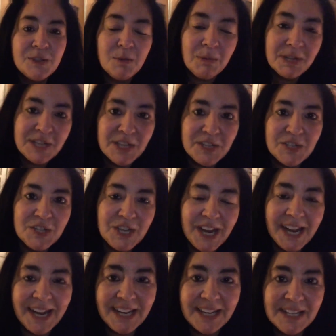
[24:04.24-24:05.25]
So much has
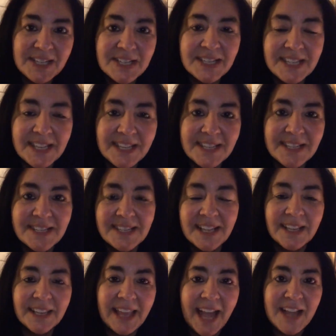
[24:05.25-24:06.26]
changed since
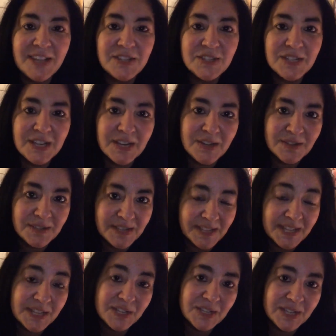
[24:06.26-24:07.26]
last year
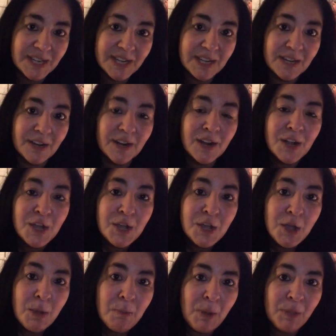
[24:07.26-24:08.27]
to this year.
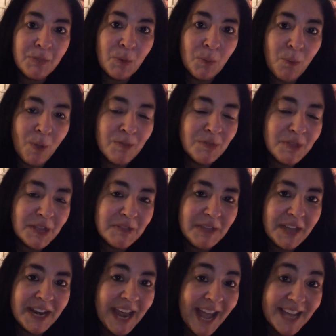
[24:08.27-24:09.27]
But the one thing
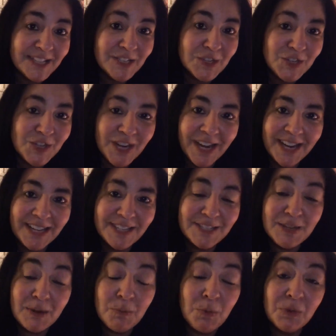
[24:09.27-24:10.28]
that hasn't
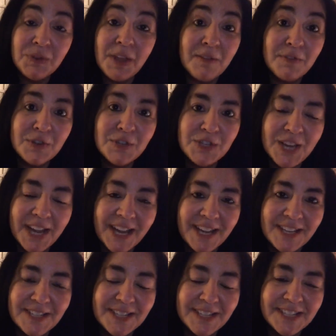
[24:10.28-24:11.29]
changed and will never
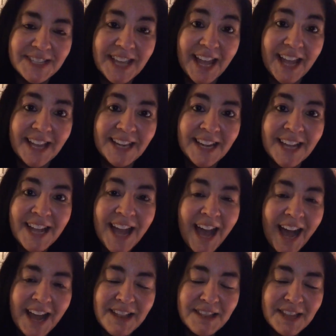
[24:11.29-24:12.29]
change is that
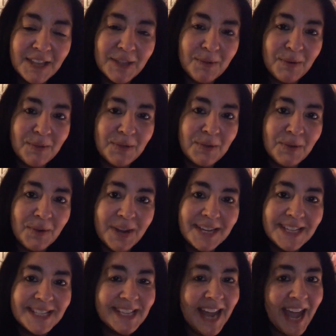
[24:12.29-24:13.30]
I think you are the
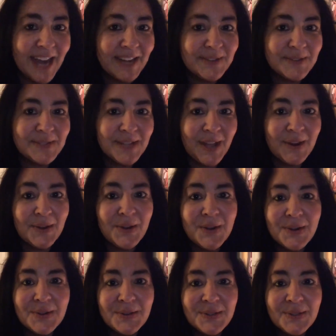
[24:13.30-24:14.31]
greatest actress on
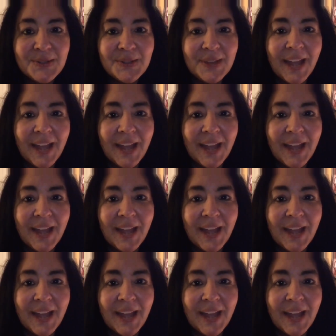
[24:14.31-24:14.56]
earth.